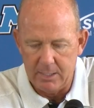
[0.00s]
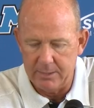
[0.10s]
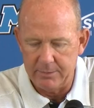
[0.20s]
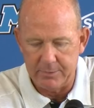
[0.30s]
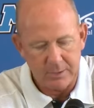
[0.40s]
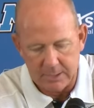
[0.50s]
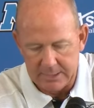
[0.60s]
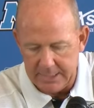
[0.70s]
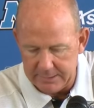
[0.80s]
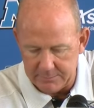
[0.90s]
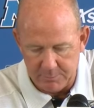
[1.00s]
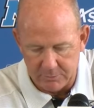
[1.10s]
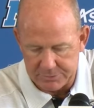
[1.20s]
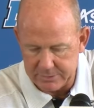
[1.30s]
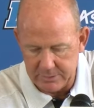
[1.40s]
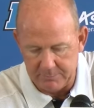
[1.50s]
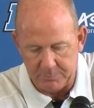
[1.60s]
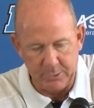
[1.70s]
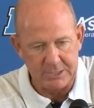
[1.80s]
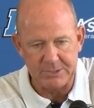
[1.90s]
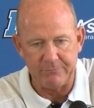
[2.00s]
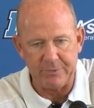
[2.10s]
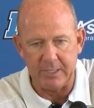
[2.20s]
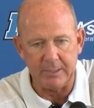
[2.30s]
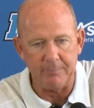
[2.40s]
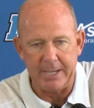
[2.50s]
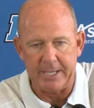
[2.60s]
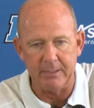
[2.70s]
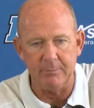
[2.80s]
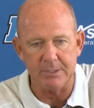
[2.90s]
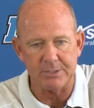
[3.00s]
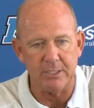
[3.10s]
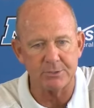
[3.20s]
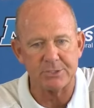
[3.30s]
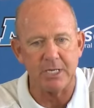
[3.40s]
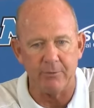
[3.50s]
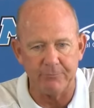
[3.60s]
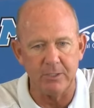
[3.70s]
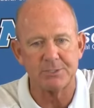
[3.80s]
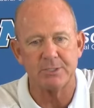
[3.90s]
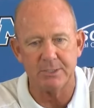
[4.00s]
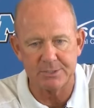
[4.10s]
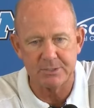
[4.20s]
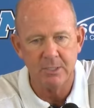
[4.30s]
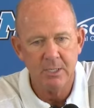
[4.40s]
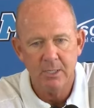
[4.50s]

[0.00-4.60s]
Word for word: Uh, the, again, the most impressive thing about them is their selflessness.